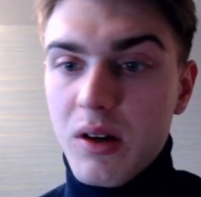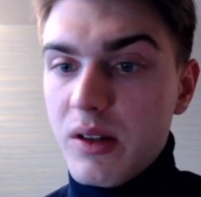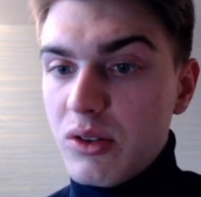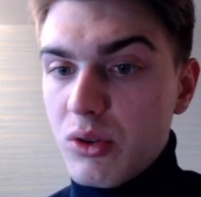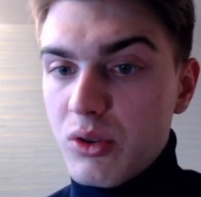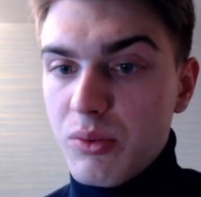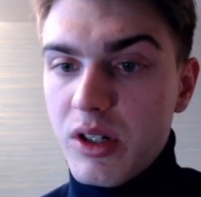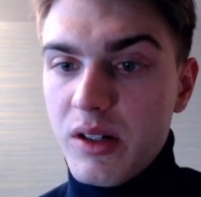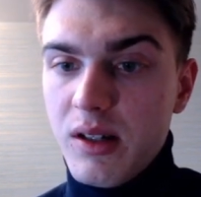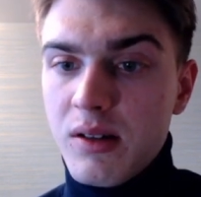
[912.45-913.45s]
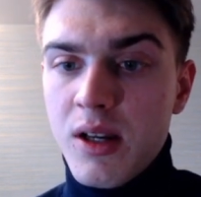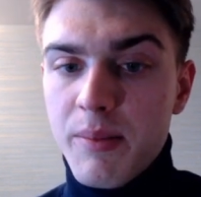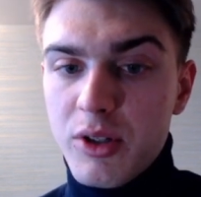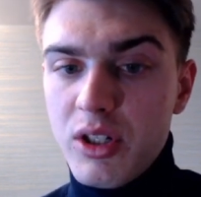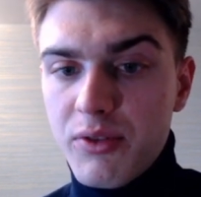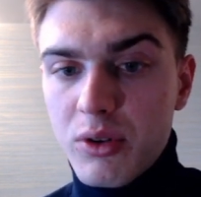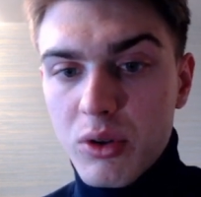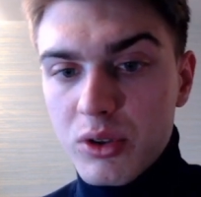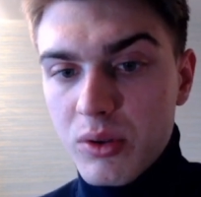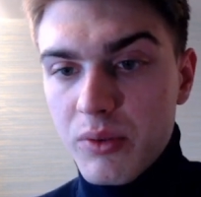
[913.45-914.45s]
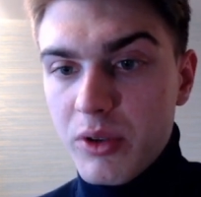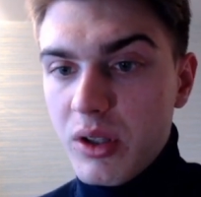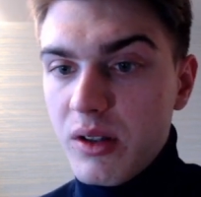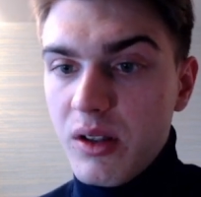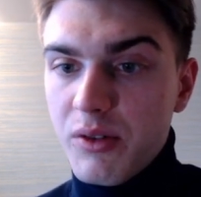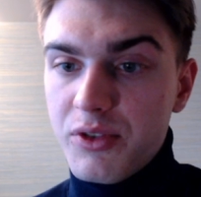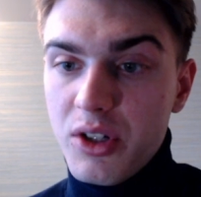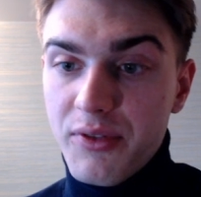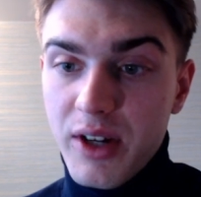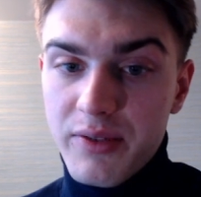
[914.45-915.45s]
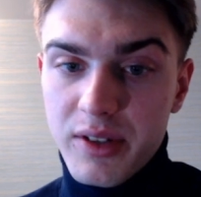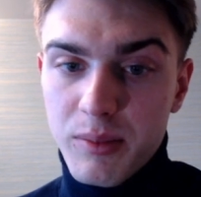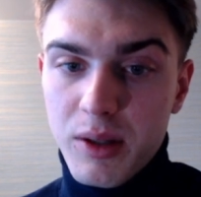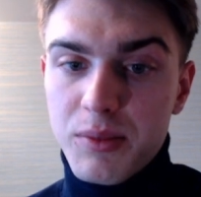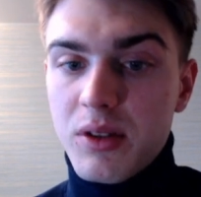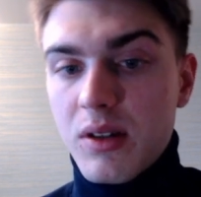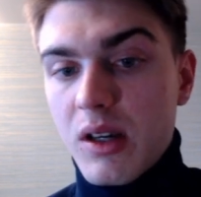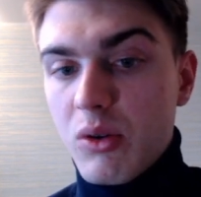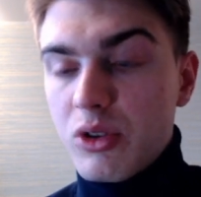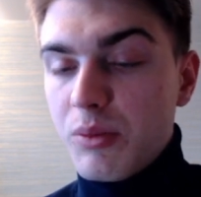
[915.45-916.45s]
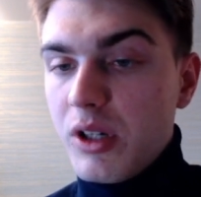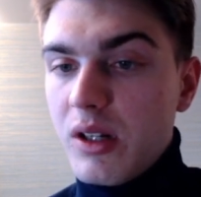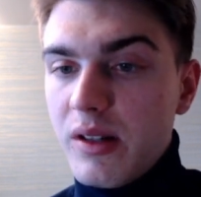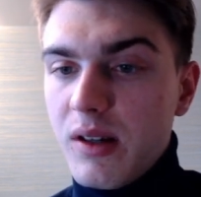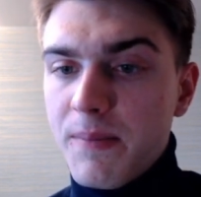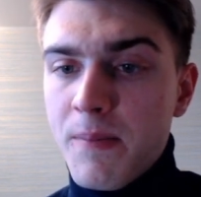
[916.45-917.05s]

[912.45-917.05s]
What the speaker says: That's also one idea. But g4 also with the idea of g5 sometimes can also be an idea.